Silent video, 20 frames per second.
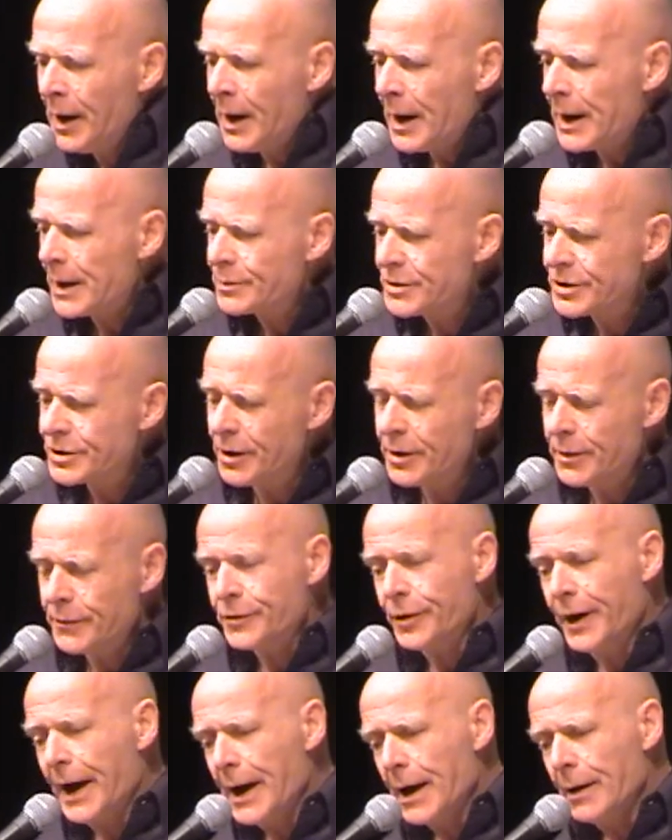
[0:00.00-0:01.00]
And it was a shout of
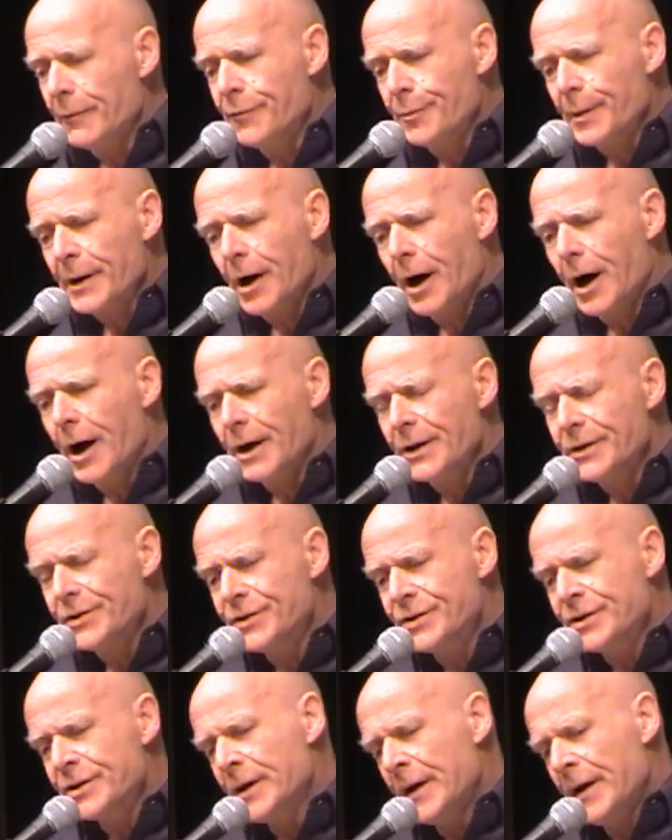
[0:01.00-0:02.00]
triumph
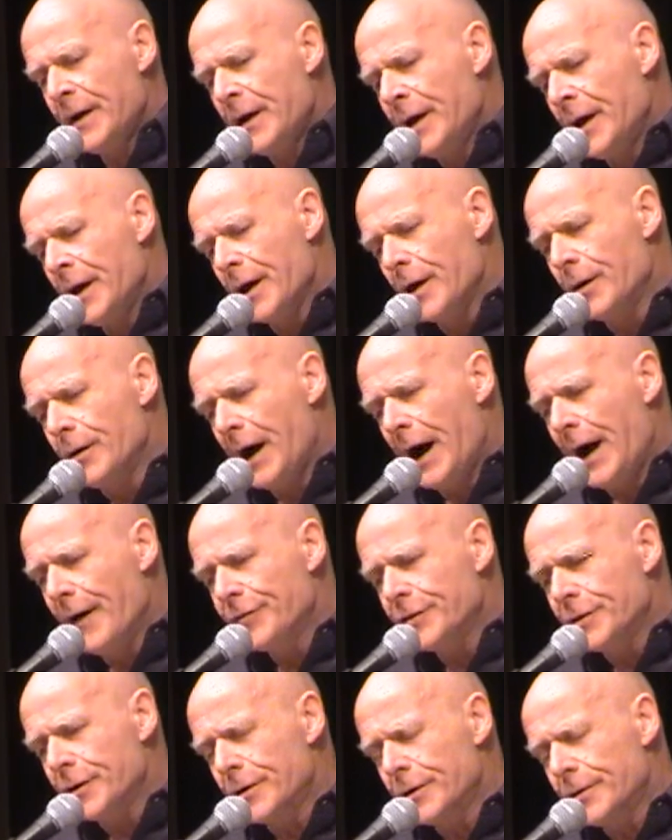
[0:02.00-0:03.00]
because,
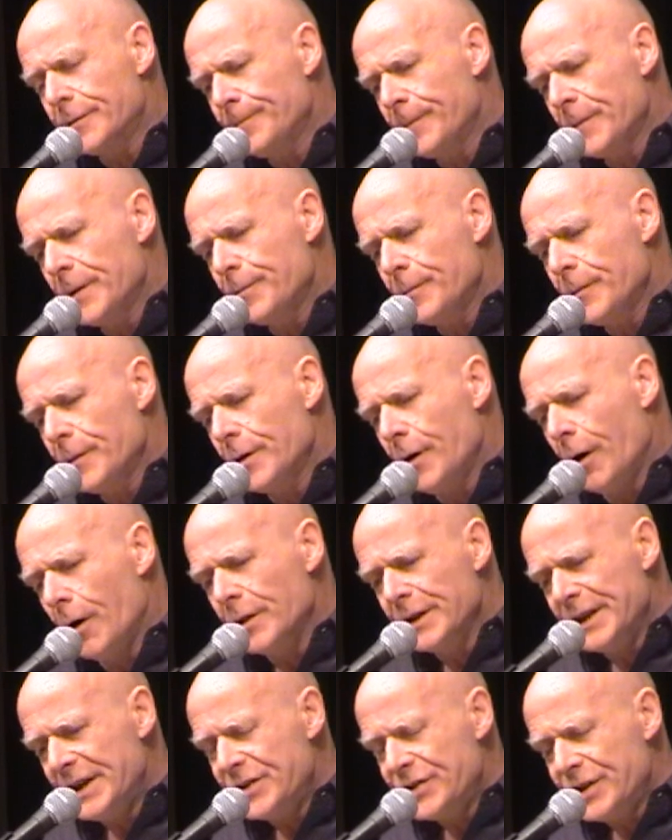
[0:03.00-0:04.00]
after
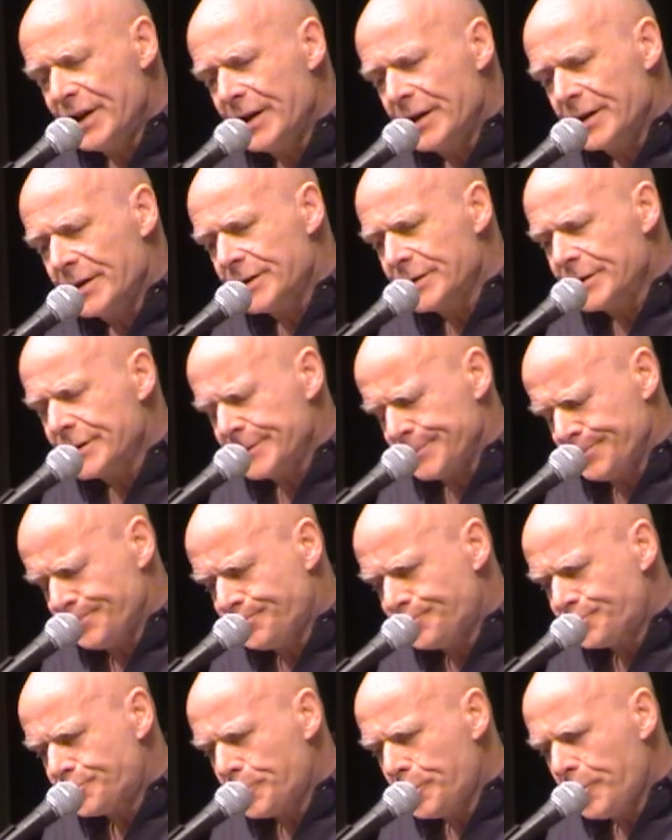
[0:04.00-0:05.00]
all these
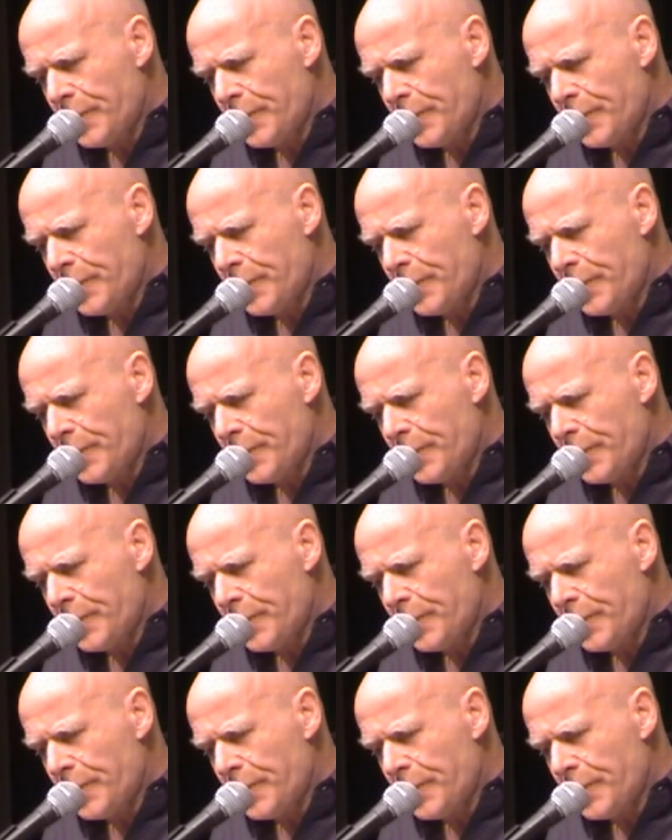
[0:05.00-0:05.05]
years,